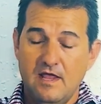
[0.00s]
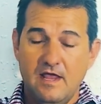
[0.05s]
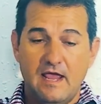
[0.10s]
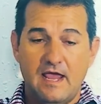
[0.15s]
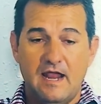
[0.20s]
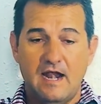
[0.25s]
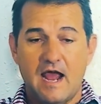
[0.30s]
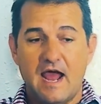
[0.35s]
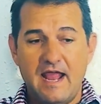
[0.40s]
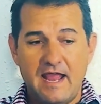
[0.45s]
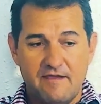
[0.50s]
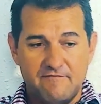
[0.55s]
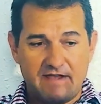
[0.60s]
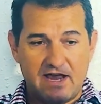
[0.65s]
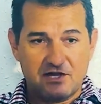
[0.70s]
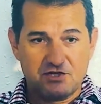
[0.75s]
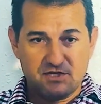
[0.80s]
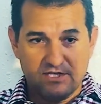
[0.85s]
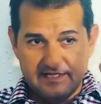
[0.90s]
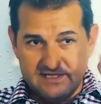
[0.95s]
And I have
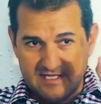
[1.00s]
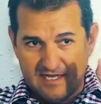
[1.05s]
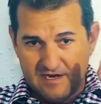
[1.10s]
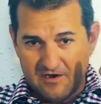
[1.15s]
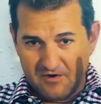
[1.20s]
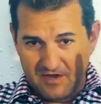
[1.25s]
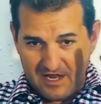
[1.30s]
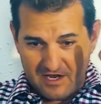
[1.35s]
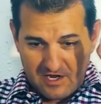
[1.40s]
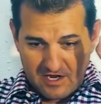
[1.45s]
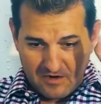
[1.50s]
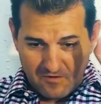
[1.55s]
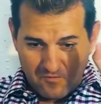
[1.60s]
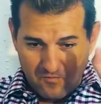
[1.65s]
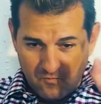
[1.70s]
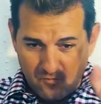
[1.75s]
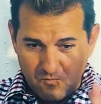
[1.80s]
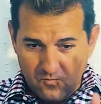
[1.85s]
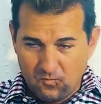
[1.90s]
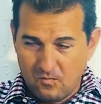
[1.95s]
actually said, okay,
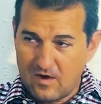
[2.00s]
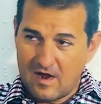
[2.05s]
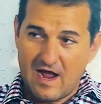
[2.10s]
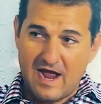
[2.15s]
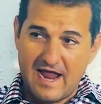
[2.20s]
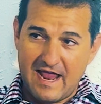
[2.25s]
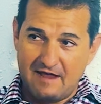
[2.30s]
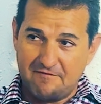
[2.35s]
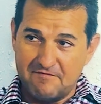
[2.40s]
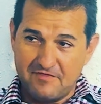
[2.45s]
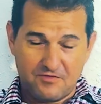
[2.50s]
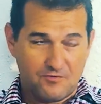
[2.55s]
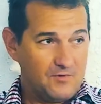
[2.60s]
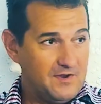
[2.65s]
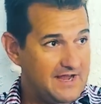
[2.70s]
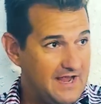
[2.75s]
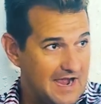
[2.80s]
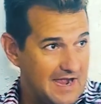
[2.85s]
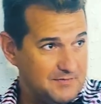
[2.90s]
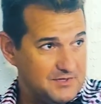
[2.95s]
good. I have
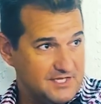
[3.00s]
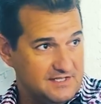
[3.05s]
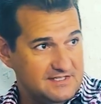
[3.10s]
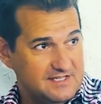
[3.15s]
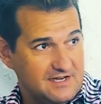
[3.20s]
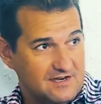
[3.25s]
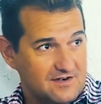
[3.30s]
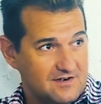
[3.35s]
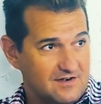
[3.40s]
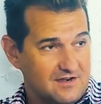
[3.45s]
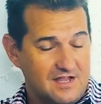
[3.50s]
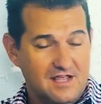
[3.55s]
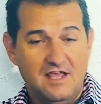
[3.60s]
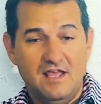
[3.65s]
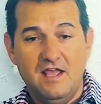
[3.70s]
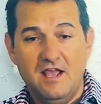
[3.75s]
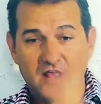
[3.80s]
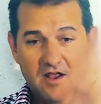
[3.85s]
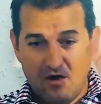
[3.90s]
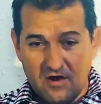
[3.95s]
3 options here.
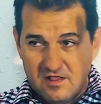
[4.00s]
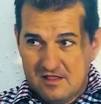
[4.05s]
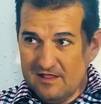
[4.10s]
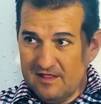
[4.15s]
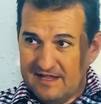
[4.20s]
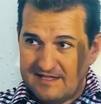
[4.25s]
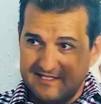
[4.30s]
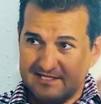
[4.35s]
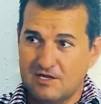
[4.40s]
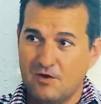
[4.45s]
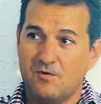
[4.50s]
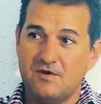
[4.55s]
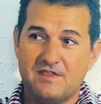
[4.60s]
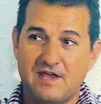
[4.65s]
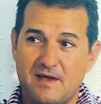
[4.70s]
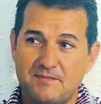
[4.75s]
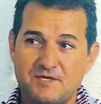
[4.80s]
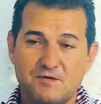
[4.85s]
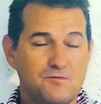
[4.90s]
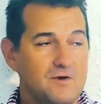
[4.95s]
Let's go with
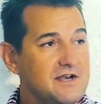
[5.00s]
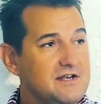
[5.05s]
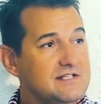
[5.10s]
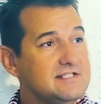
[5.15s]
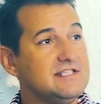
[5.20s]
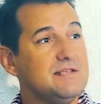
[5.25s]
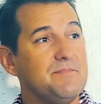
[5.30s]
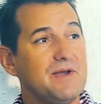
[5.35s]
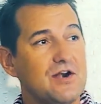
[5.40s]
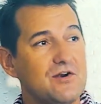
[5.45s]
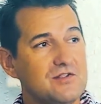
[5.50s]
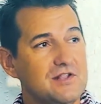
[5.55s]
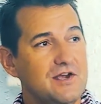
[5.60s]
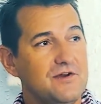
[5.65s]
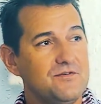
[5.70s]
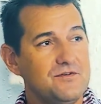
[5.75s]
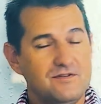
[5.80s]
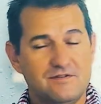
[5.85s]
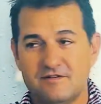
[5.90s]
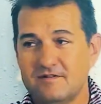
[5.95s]
option 1. It's a better
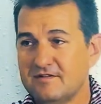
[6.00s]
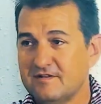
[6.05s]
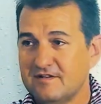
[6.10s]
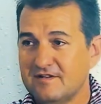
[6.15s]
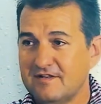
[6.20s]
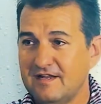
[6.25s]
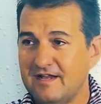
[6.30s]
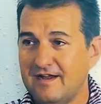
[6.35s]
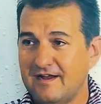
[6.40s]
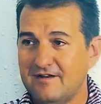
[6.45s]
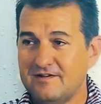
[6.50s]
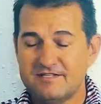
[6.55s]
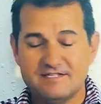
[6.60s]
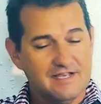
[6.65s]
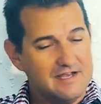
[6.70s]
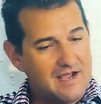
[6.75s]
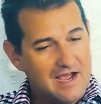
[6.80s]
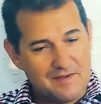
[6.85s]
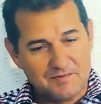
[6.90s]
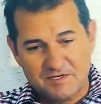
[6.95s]
loan. It's
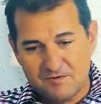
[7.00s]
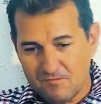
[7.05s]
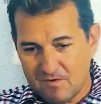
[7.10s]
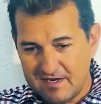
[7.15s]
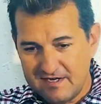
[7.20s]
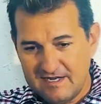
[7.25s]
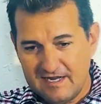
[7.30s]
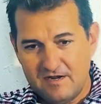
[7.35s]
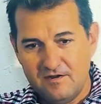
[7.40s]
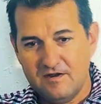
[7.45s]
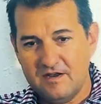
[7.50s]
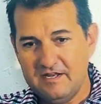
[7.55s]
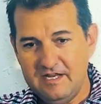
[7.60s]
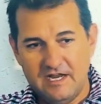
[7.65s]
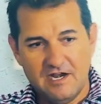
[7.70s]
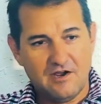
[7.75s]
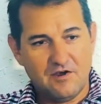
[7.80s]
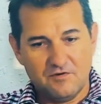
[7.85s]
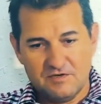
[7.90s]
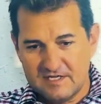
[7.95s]
like option 1 didn't,
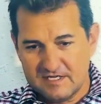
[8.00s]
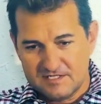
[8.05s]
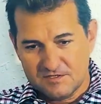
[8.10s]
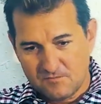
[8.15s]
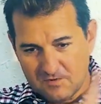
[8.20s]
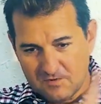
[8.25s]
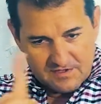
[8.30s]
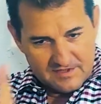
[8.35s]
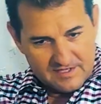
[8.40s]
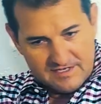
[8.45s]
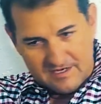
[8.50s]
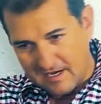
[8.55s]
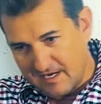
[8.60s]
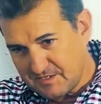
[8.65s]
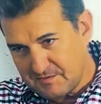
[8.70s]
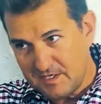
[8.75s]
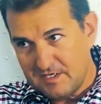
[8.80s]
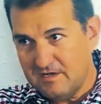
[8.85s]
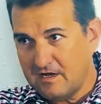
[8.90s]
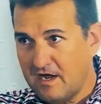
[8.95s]
it doesn't Then
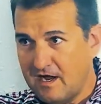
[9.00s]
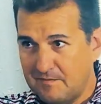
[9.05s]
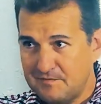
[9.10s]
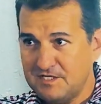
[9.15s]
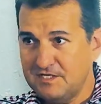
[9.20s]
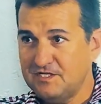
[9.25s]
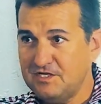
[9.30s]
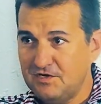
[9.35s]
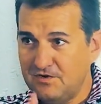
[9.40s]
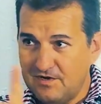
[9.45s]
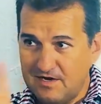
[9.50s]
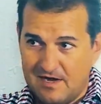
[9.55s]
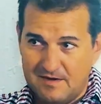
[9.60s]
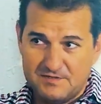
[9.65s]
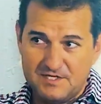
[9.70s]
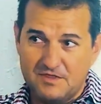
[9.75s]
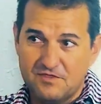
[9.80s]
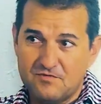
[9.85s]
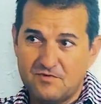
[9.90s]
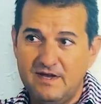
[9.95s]
option 2 and
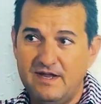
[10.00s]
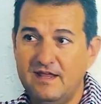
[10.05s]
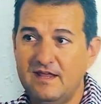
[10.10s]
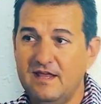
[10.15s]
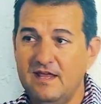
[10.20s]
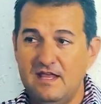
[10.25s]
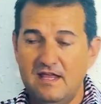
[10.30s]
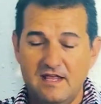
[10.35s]
option 3.